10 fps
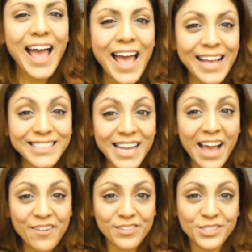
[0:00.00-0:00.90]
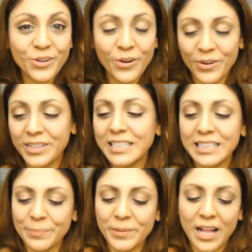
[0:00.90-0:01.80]
And I have this Corally
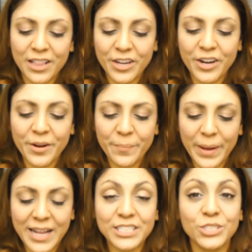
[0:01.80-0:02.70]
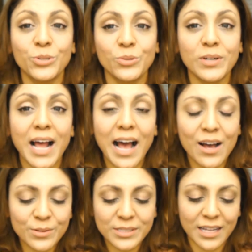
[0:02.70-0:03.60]
lip color by Etude
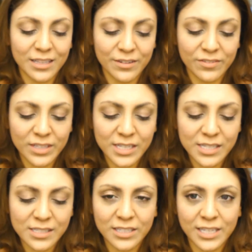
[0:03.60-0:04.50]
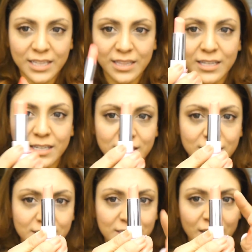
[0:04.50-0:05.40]
House. I love this. Look at
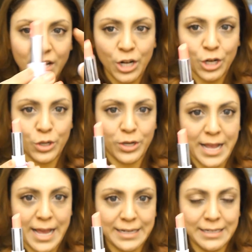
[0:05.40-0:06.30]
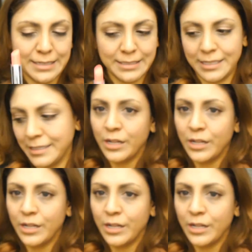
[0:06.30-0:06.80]
this. Look at it.